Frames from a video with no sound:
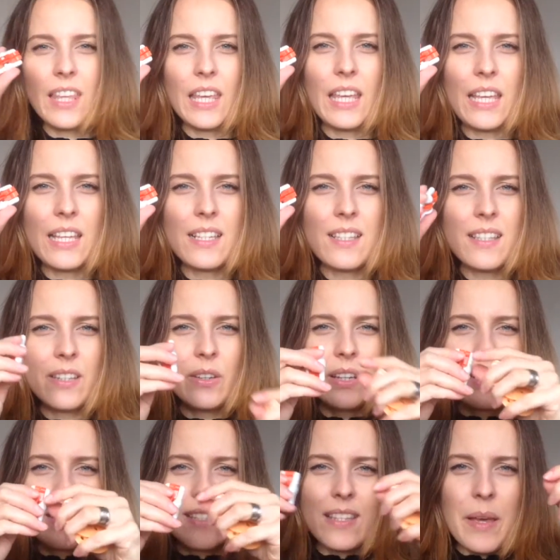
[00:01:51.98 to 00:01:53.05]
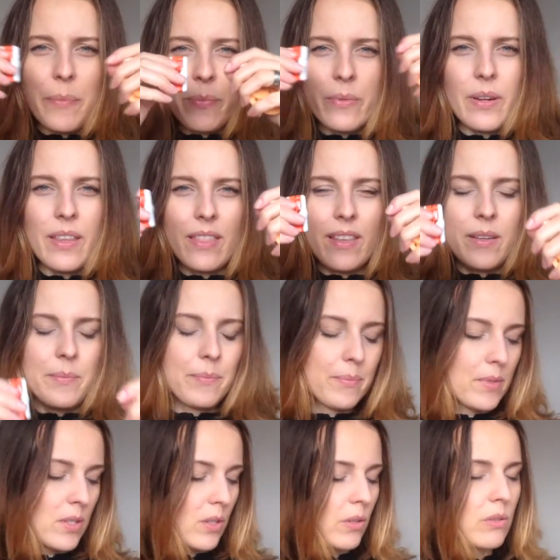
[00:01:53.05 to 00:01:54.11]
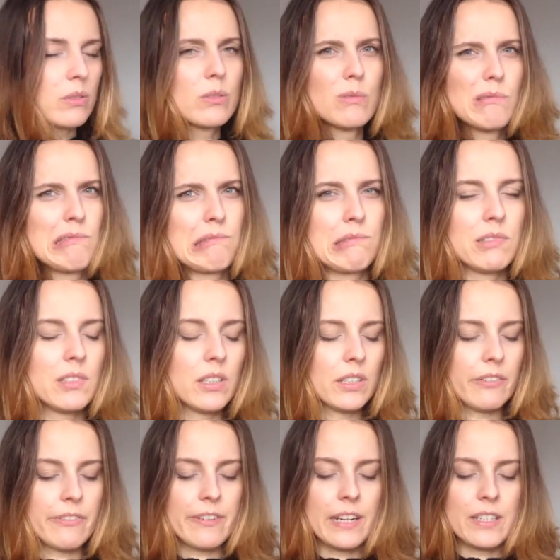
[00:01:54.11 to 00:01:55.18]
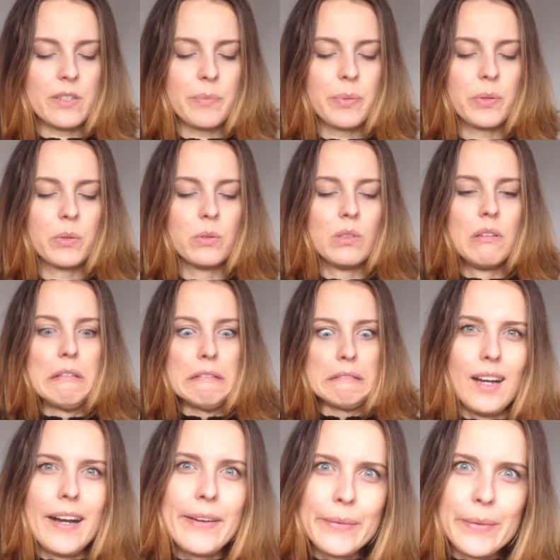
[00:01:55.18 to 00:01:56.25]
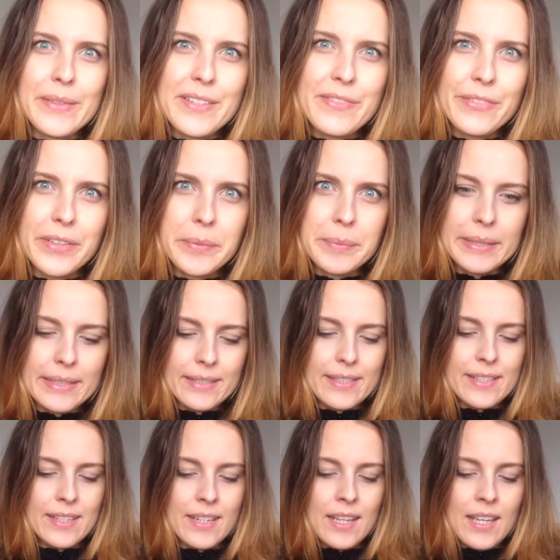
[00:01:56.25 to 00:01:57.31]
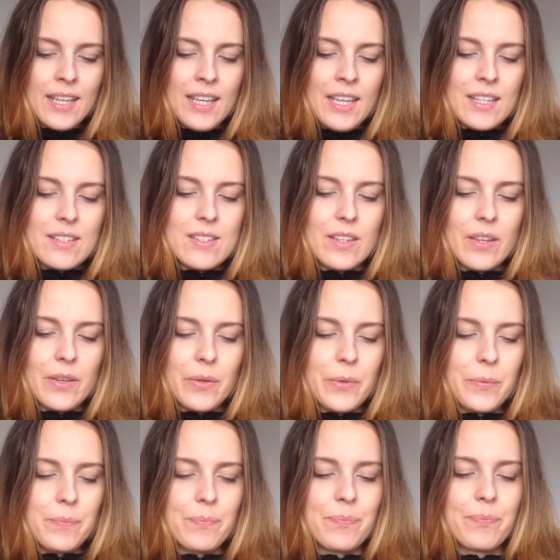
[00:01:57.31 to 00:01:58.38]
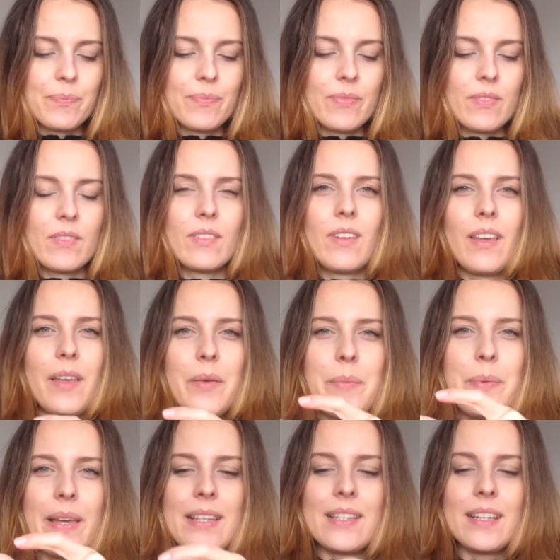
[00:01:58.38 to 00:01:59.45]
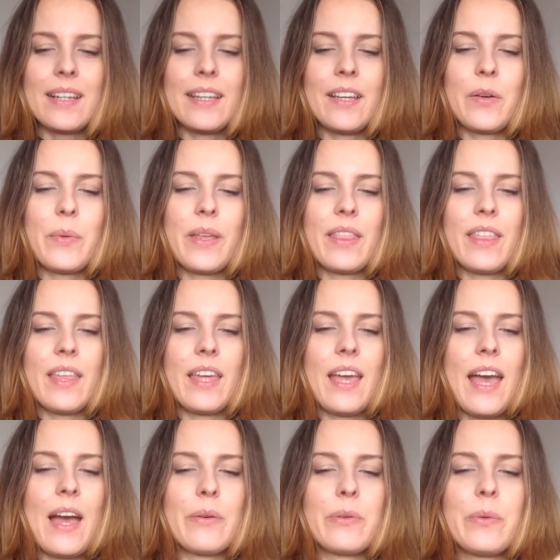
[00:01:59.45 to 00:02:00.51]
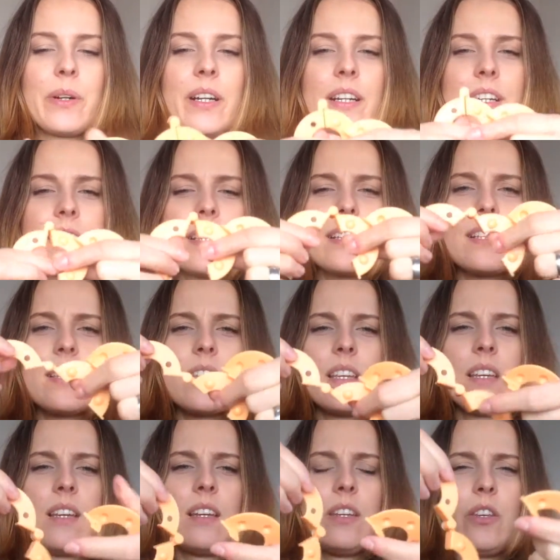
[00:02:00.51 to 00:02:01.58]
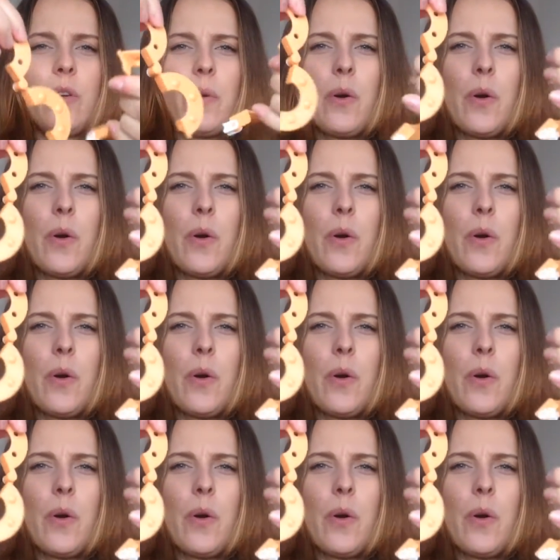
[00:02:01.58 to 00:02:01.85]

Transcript: these, you can separate them, so don't afraid to pull. I was for a bit. So Basically, quick thing how it works. You